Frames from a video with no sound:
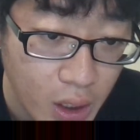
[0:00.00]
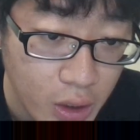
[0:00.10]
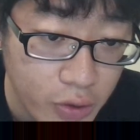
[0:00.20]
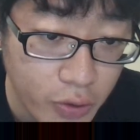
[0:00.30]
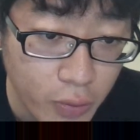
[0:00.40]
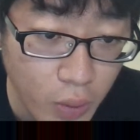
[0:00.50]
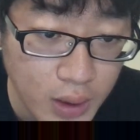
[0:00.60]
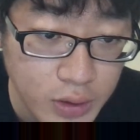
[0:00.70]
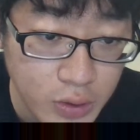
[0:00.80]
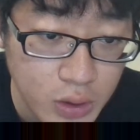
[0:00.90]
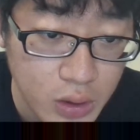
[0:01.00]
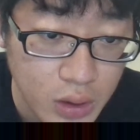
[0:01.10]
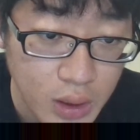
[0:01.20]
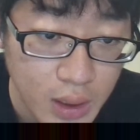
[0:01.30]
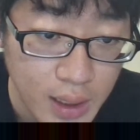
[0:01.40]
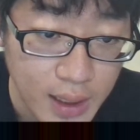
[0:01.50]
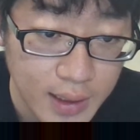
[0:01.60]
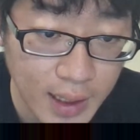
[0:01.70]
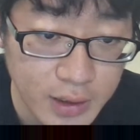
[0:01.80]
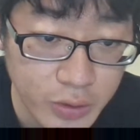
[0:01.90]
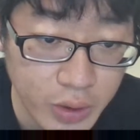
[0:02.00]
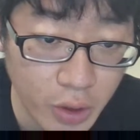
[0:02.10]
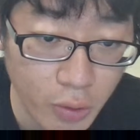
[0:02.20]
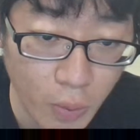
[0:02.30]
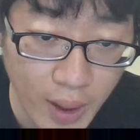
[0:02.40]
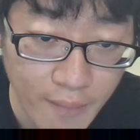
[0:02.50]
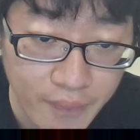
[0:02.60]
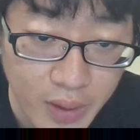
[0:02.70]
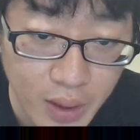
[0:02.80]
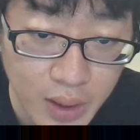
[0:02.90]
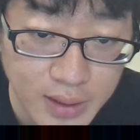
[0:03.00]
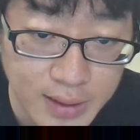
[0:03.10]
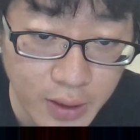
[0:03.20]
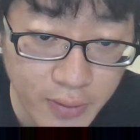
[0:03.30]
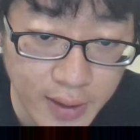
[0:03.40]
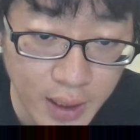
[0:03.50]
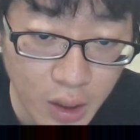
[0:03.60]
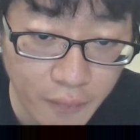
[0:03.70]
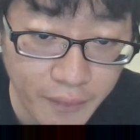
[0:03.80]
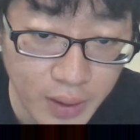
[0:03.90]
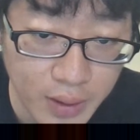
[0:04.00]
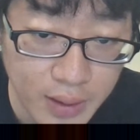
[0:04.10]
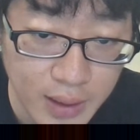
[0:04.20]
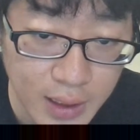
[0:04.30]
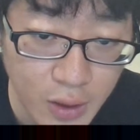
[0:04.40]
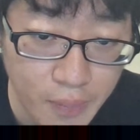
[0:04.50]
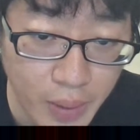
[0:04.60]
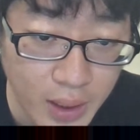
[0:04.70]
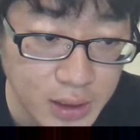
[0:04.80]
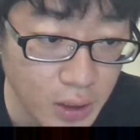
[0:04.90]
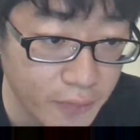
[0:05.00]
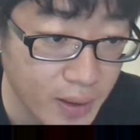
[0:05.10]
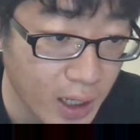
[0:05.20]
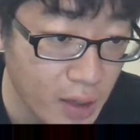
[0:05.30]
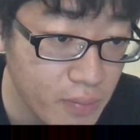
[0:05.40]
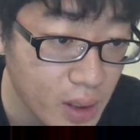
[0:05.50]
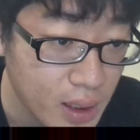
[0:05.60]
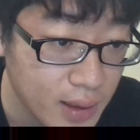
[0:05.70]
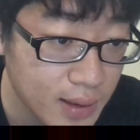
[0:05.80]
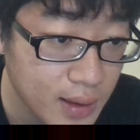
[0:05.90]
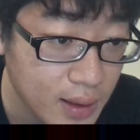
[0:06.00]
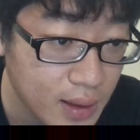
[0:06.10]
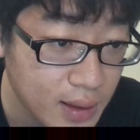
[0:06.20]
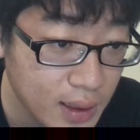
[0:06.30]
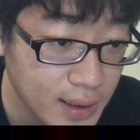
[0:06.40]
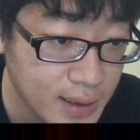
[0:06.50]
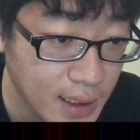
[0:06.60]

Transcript: you don't want that to go away. And so think of the little blocks of time that